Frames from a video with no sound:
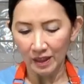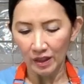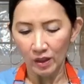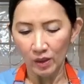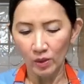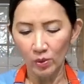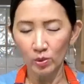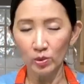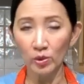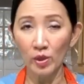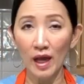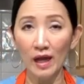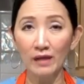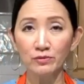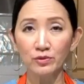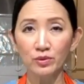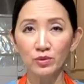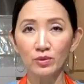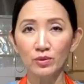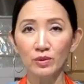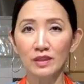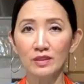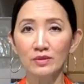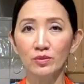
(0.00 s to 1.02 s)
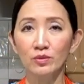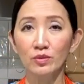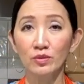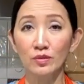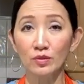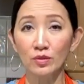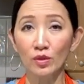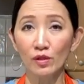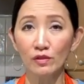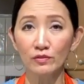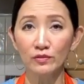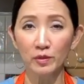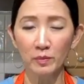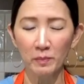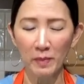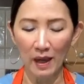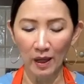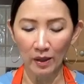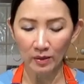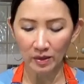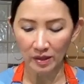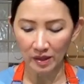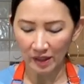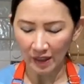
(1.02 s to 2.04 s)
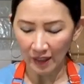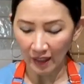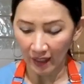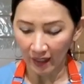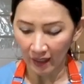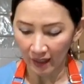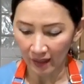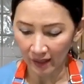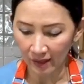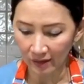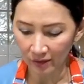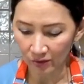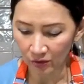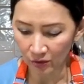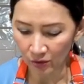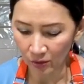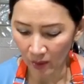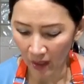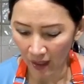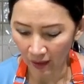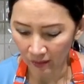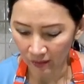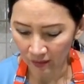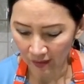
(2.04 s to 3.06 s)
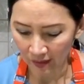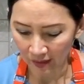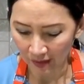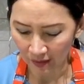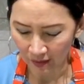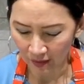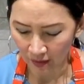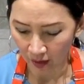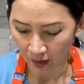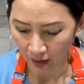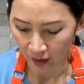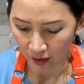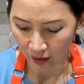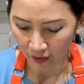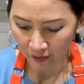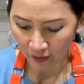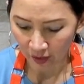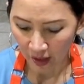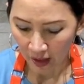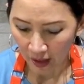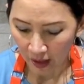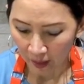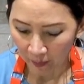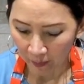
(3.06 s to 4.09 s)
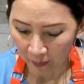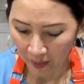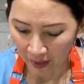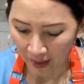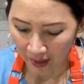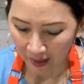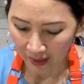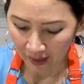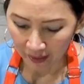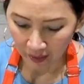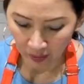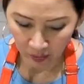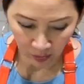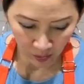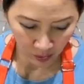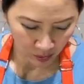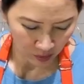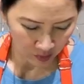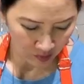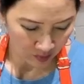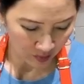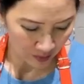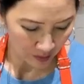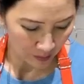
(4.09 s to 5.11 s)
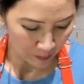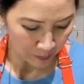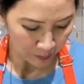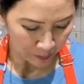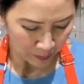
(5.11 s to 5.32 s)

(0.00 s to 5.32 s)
All you have to do is to dissolve the powder in 2 ounces of plain water.